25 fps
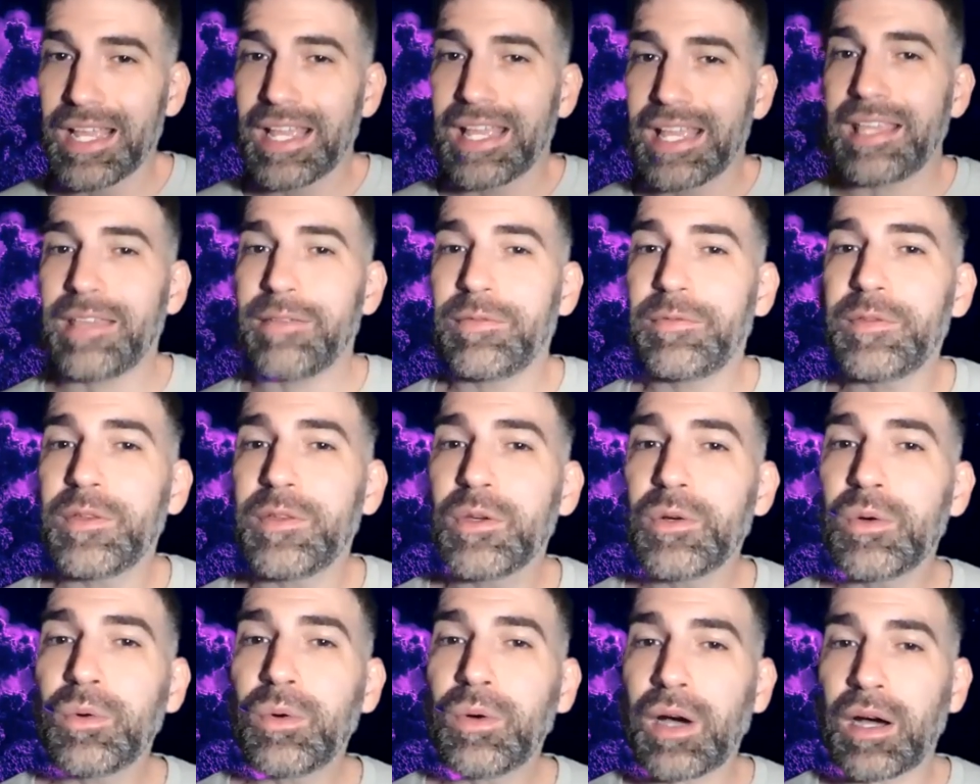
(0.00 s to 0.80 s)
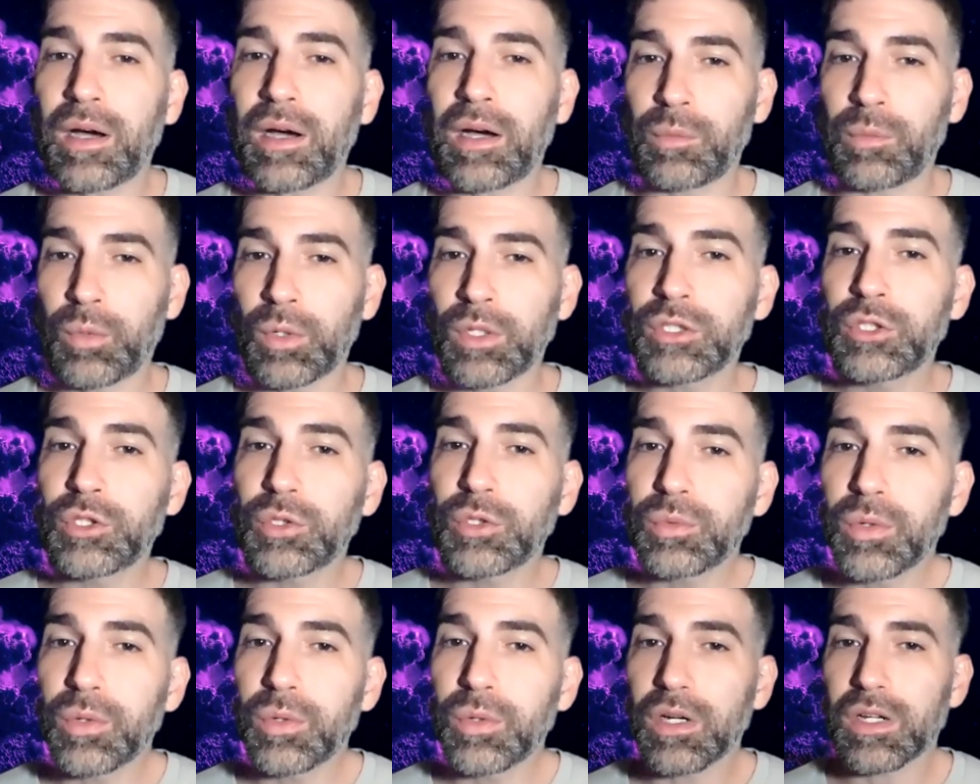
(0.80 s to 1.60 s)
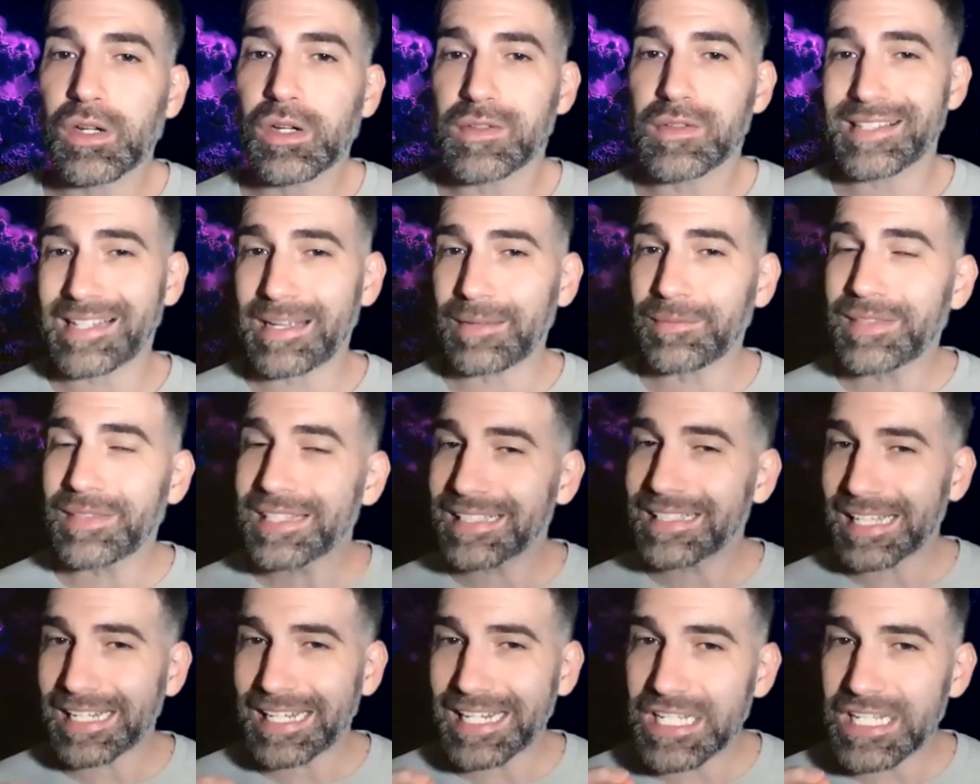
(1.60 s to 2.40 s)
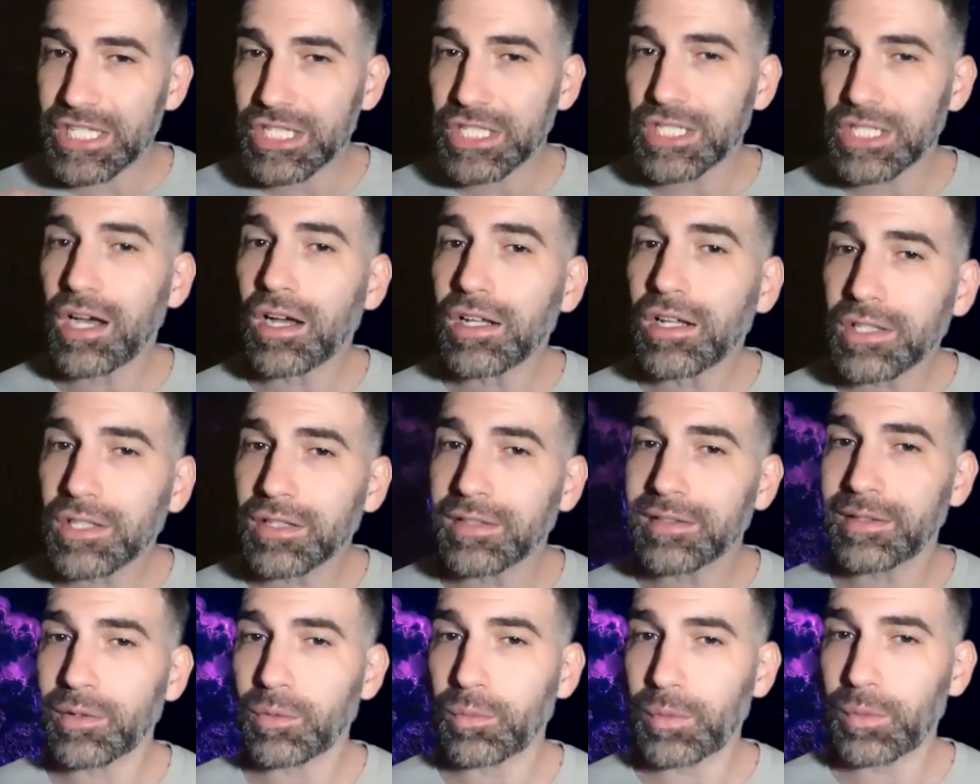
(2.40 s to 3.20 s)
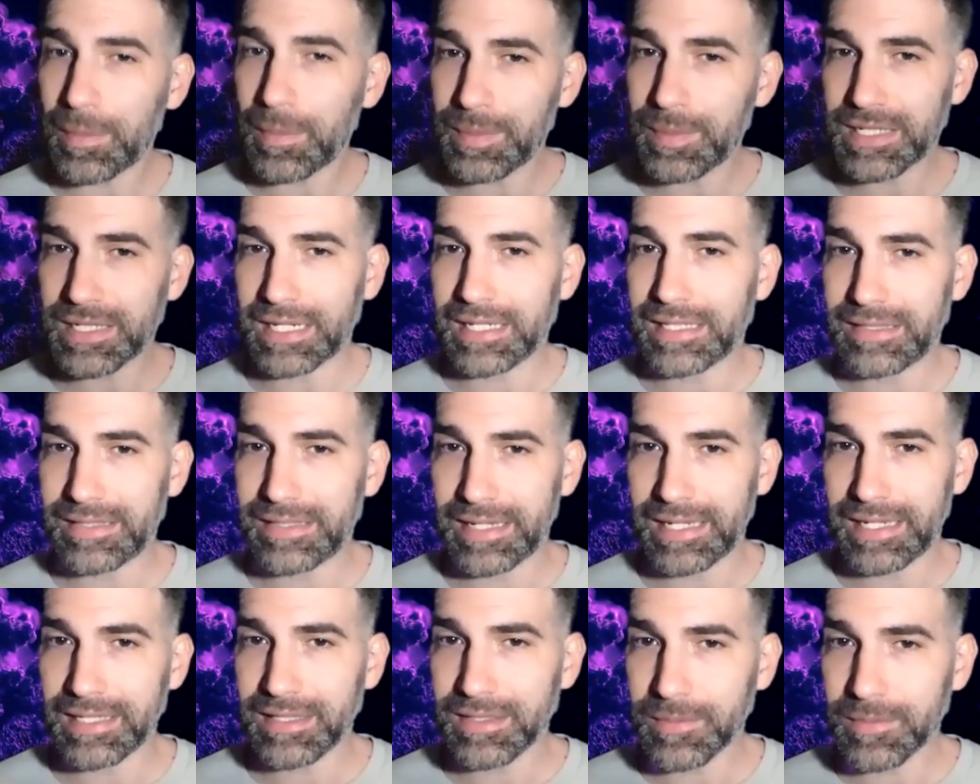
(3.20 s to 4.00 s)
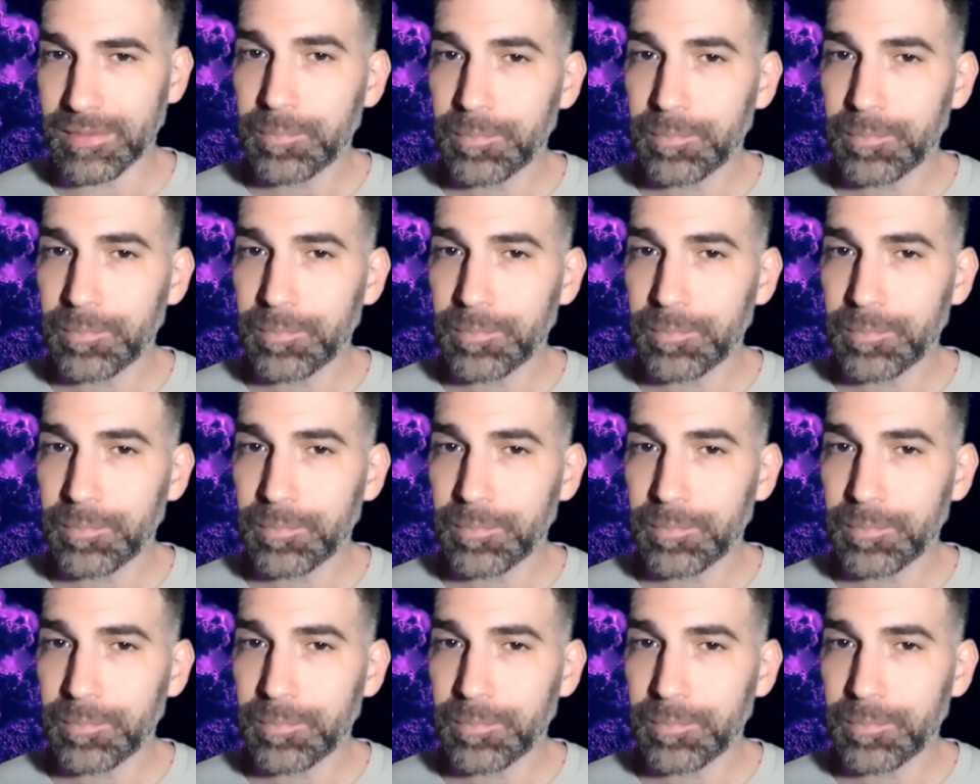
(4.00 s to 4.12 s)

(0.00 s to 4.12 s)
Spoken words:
If you want to work on something that is not on the website yet,